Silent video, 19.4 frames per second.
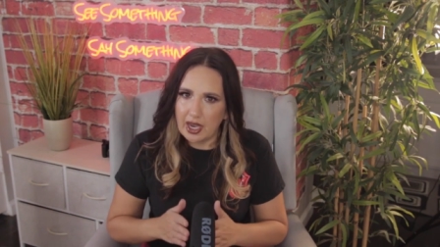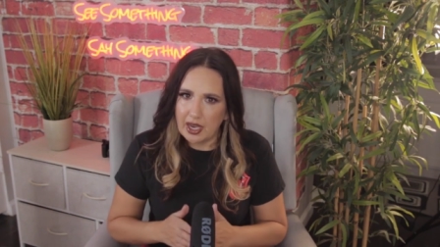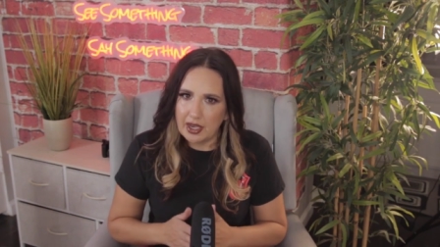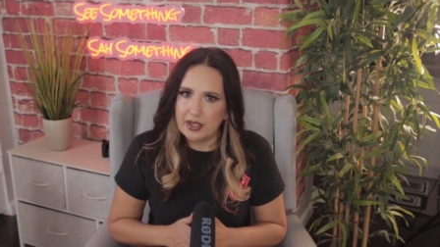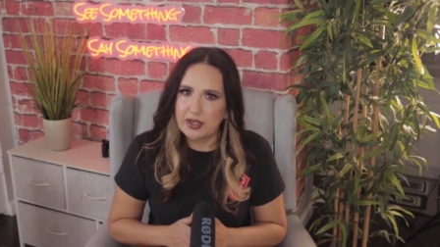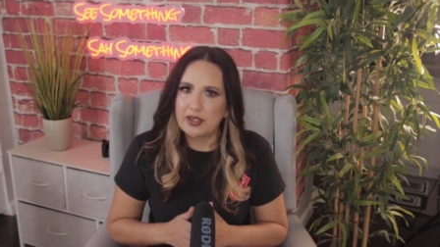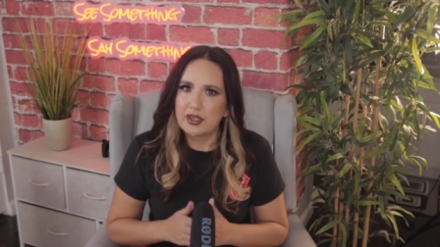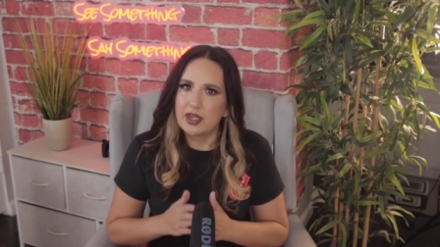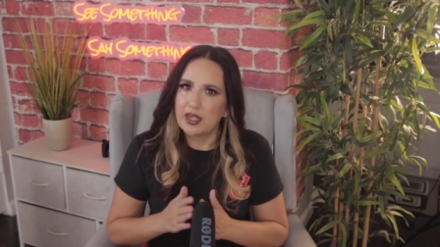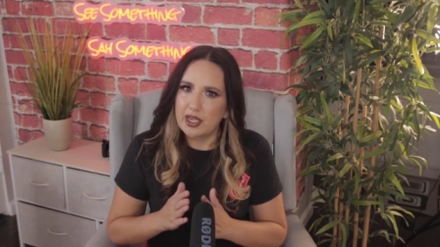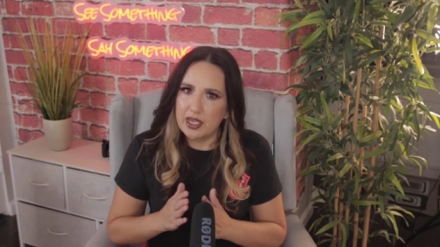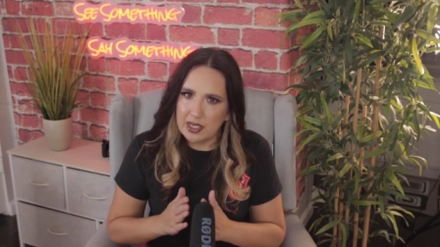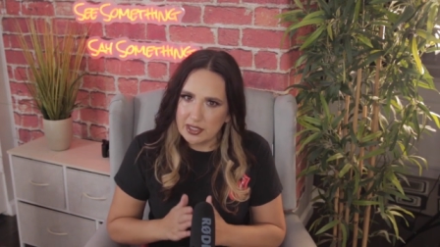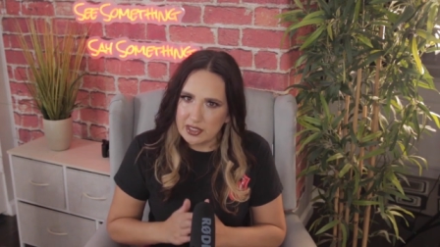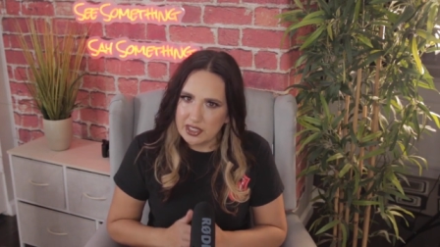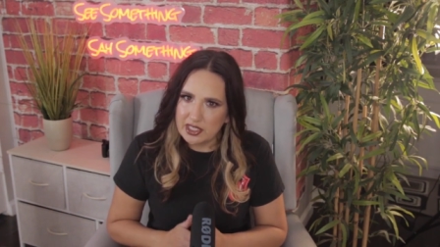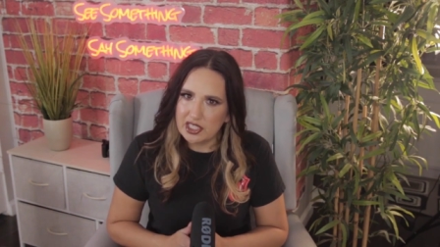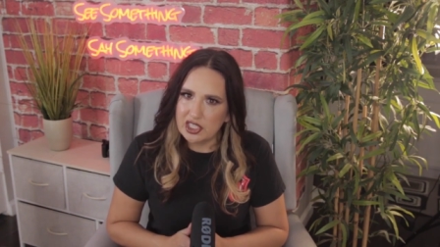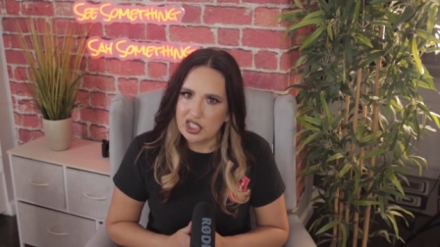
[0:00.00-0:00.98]
an
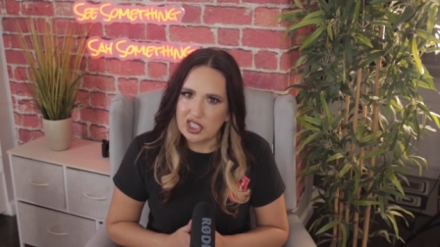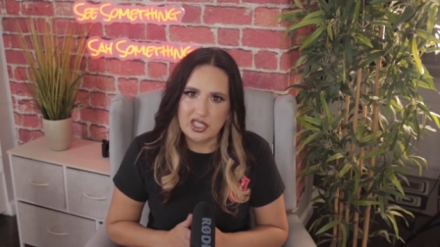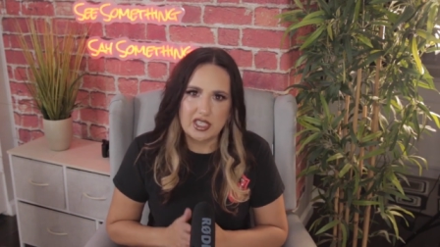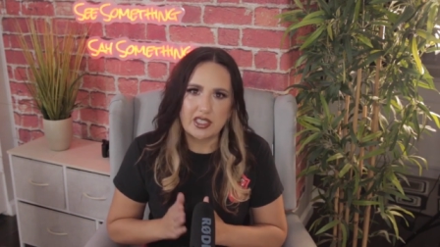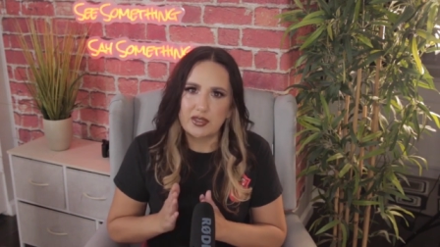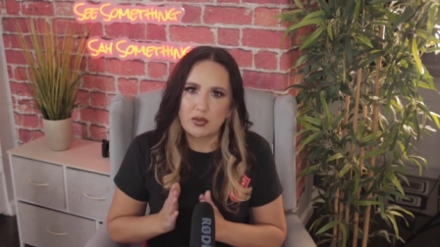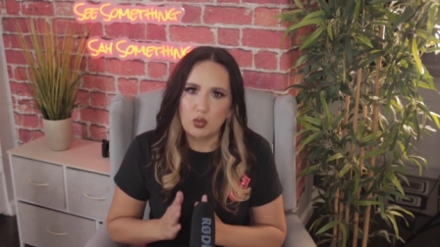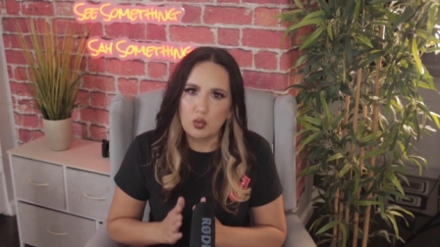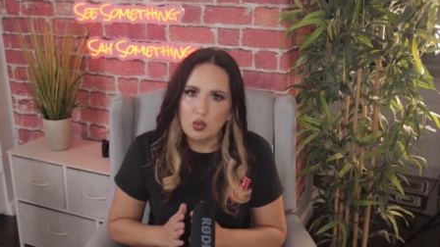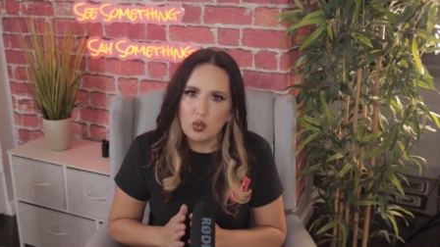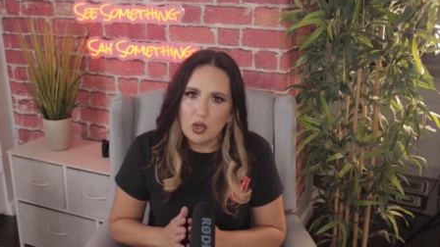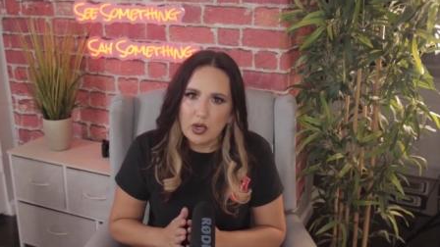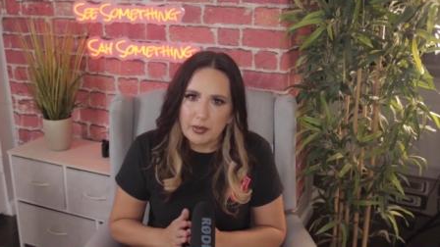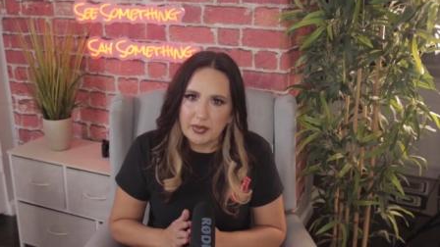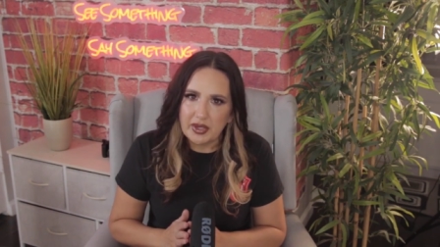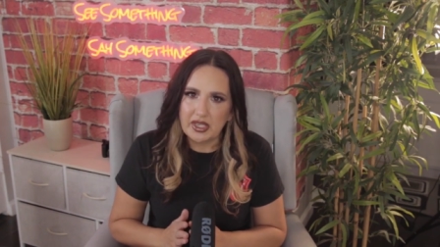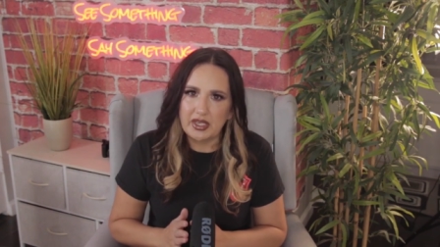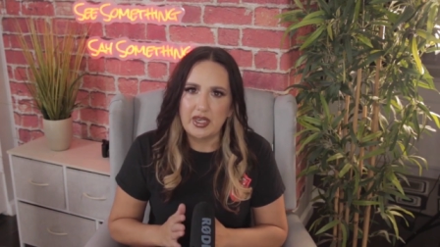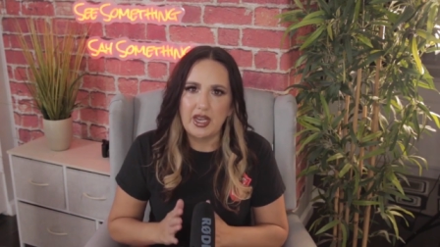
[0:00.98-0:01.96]
indigenous
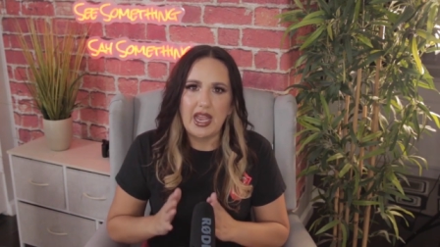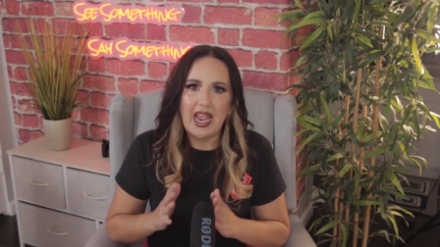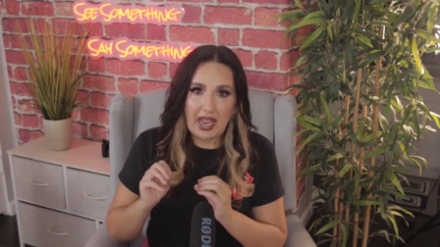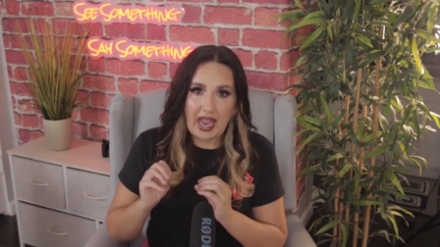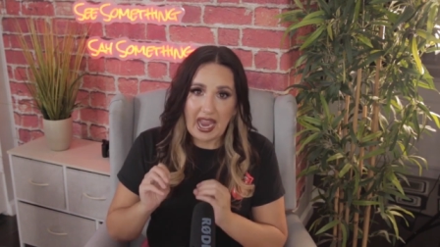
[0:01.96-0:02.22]
woman,